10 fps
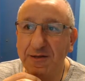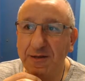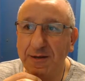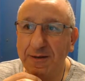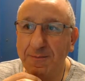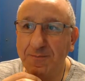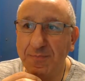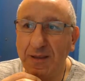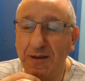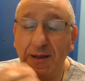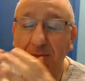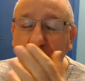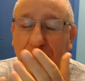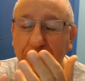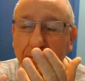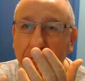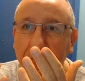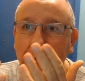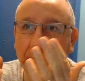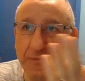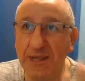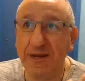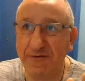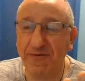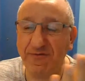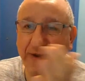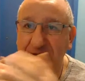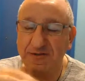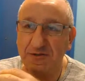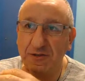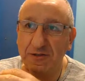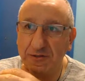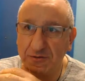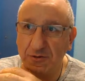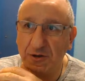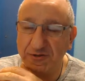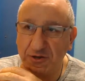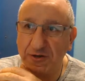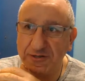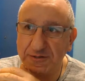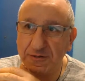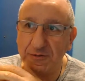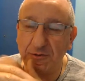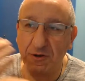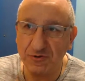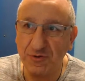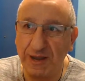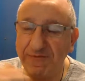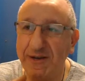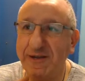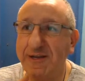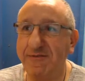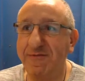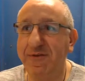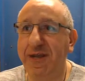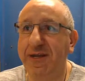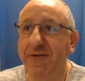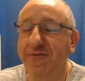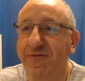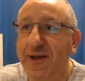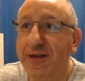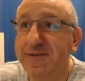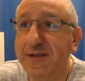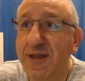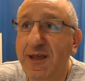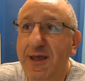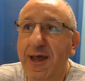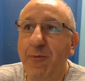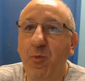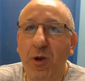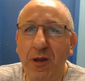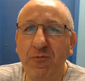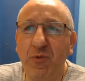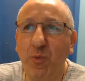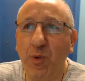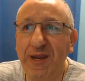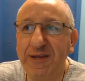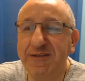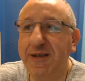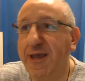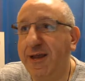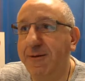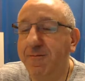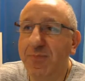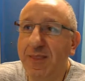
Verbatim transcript: Um, uh, uh, negative effects. It does cause dogs to have negative negative effects, and one of the ways, again,